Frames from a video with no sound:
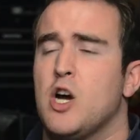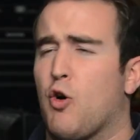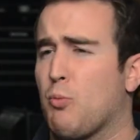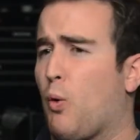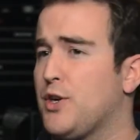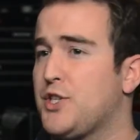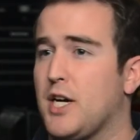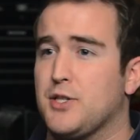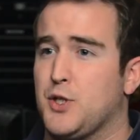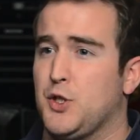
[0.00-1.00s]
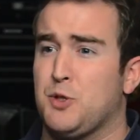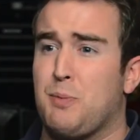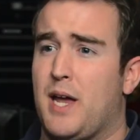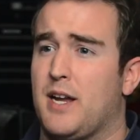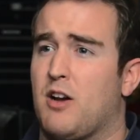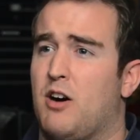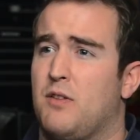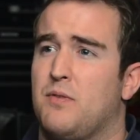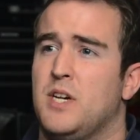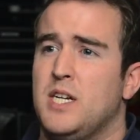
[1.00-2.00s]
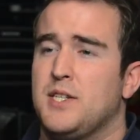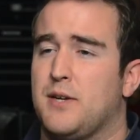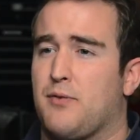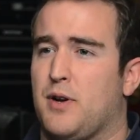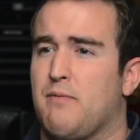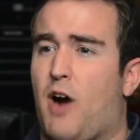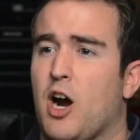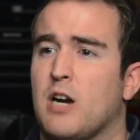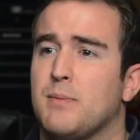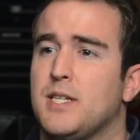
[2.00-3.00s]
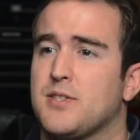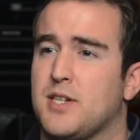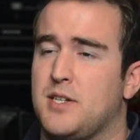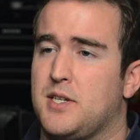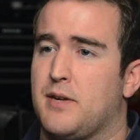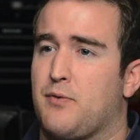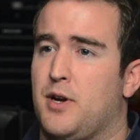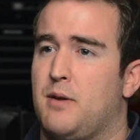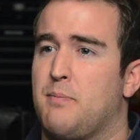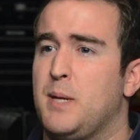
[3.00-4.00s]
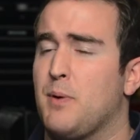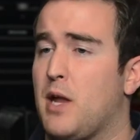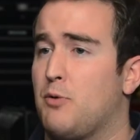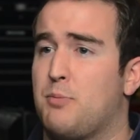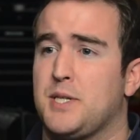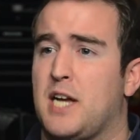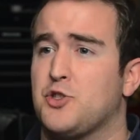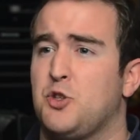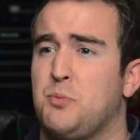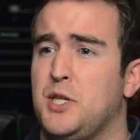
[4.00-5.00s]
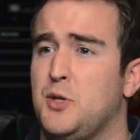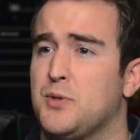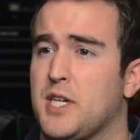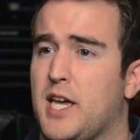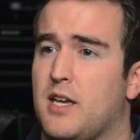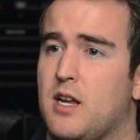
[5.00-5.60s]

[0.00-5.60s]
or more industrial, depending on different environments and different people that would potentially be using it.